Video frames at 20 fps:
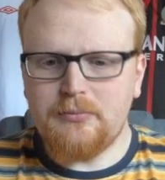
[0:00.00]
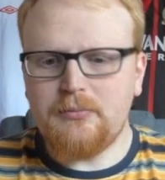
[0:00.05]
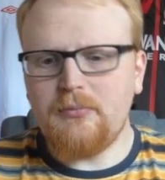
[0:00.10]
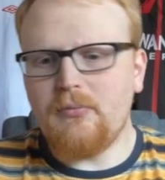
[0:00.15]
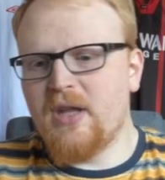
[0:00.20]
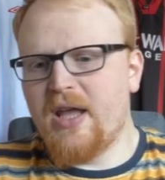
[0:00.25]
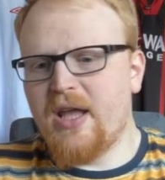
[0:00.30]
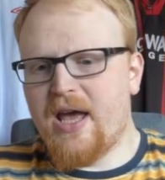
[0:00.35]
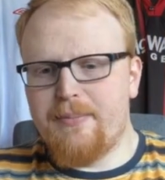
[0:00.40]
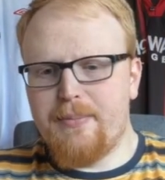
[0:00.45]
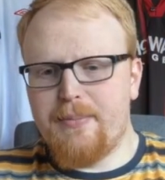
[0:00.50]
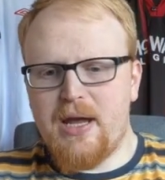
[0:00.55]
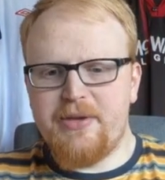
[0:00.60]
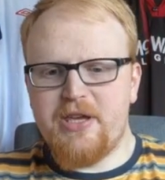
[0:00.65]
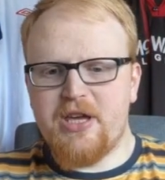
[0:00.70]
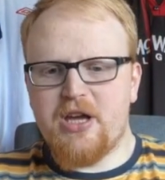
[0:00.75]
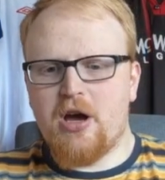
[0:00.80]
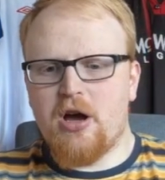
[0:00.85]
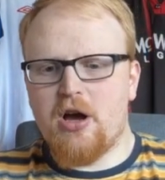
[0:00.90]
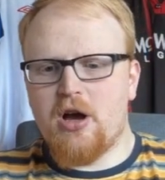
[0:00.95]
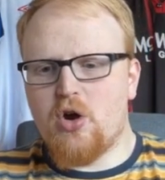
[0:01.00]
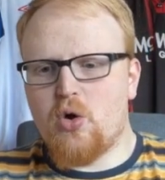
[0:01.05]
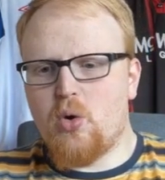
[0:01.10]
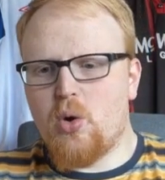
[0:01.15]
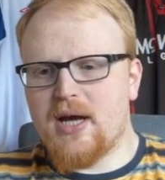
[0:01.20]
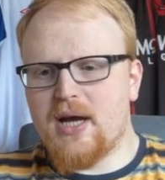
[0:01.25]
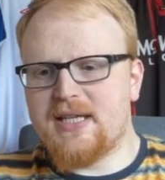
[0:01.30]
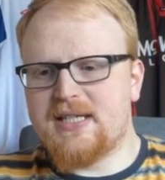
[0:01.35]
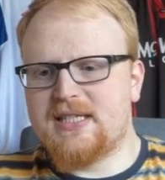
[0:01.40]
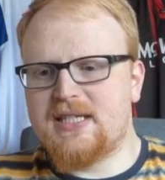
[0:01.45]
And maybe you can't
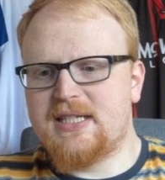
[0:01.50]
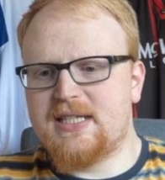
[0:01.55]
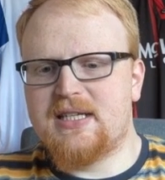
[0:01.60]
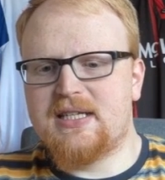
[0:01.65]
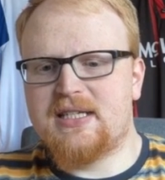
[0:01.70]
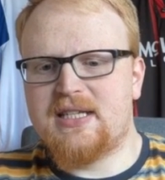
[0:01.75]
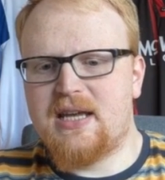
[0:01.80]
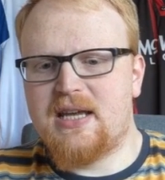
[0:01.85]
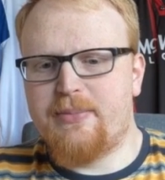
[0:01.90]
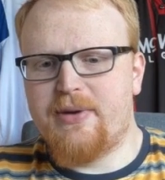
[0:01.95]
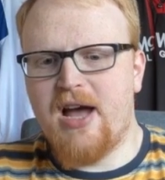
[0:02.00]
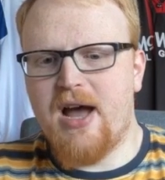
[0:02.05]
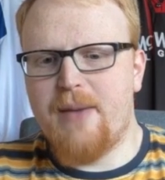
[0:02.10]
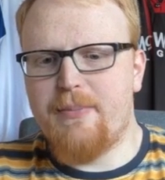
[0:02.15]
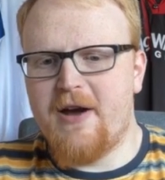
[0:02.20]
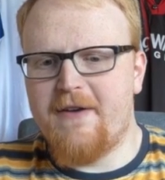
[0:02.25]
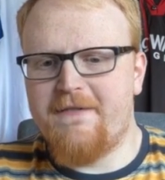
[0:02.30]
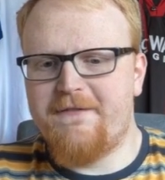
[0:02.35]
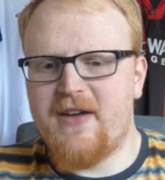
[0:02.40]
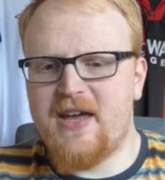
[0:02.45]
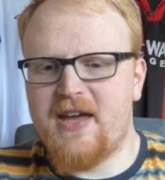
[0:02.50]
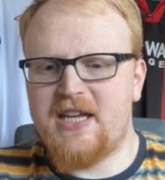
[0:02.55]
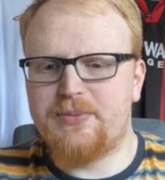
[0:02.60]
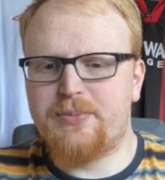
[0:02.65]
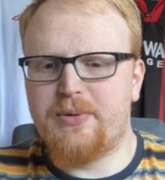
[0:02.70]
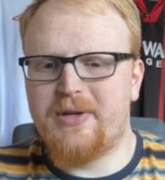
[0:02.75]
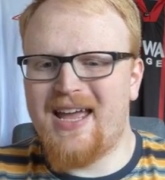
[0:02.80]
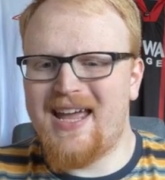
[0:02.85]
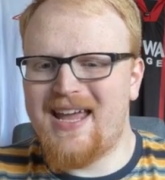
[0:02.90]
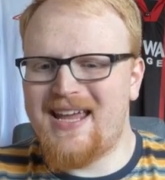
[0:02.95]
quite see this here behind my face,
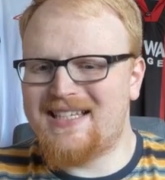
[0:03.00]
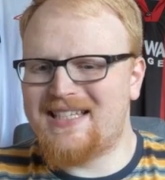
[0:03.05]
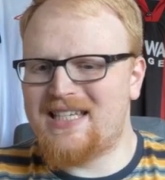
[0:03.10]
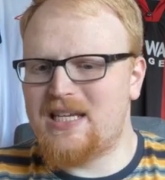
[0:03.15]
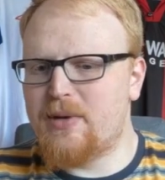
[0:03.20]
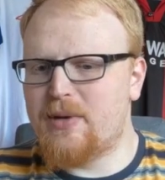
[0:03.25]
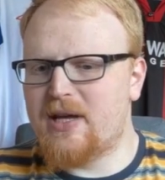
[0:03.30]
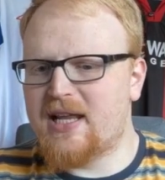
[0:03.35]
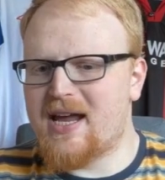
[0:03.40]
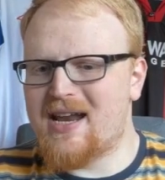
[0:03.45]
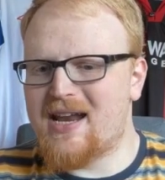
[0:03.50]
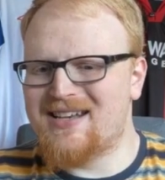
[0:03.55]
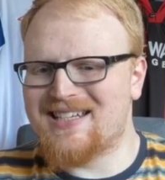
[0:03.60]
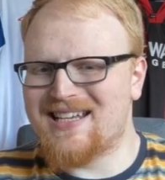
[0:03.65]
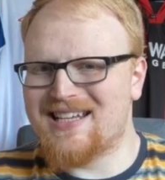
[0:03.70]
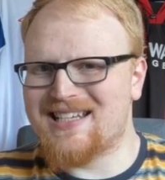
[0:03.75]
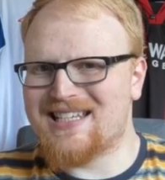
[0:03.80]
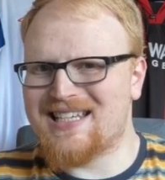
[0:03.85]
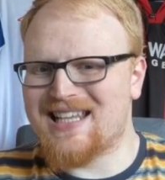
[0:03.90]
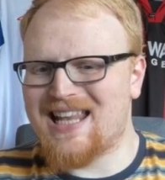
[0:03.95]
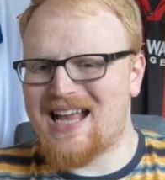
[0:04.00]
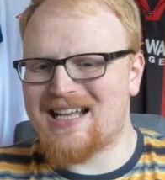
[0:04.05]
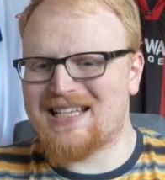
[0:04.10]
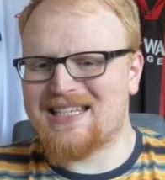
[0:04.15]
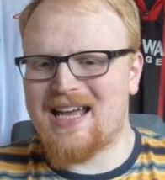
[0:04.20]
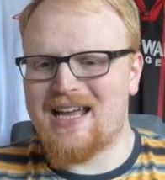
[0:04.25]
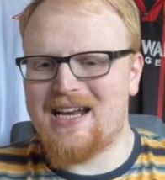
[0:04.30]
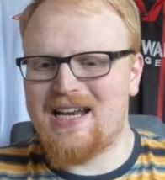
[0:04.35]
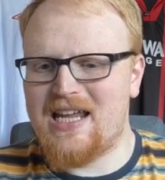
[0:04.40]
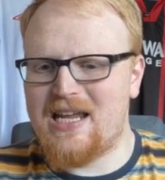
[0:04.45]
but AC Milan's
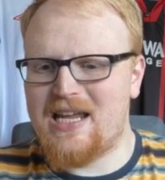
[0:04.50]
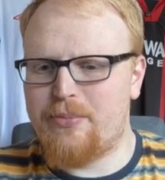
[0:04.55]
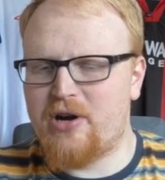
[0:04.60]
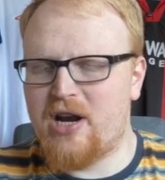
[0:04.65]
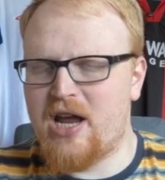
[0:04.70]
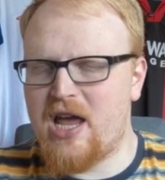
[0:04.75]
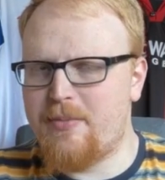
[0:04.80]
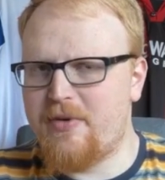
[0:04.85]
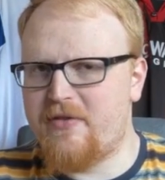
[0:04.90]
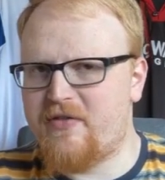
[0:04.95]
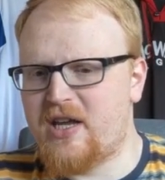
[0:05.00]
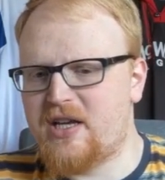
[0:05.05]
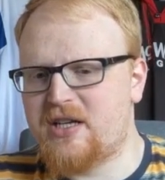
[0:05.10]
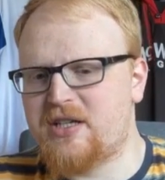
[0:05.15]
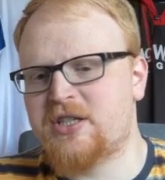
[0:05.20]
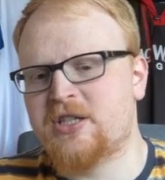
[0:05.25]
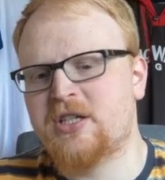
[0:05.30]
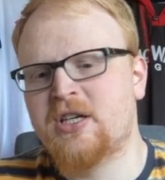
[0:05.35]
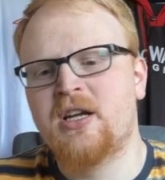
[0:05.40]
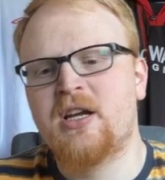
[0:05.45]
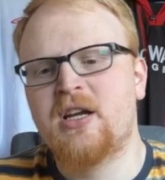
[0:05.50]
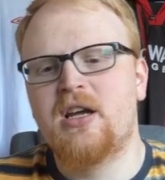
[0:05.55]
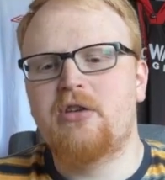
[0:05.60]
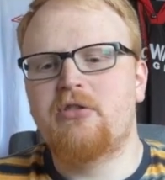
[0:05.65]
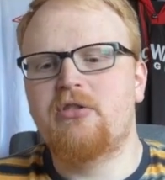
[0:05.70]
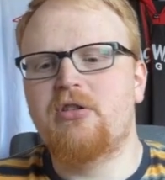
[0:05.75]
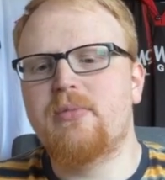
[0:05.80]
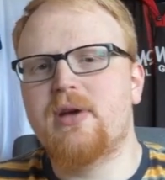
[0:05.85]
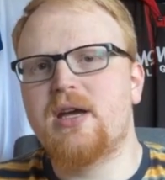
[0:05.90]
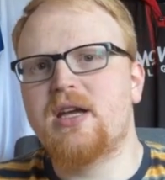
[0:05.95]
Zlatan Ibrahimovic
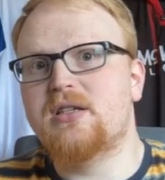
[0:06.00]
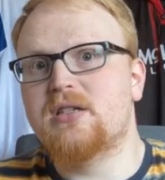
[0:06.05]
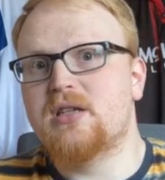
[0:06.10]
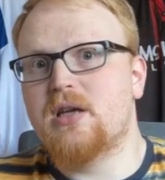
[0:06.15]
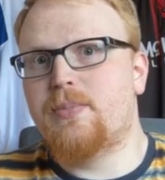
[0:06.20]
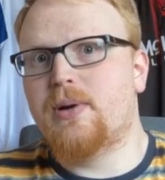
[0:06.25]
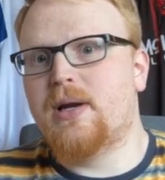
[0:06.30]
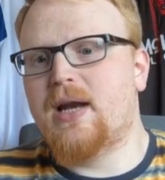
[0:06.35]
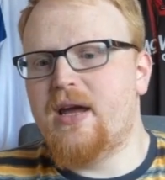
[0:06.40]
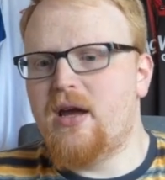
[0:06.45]
remains a player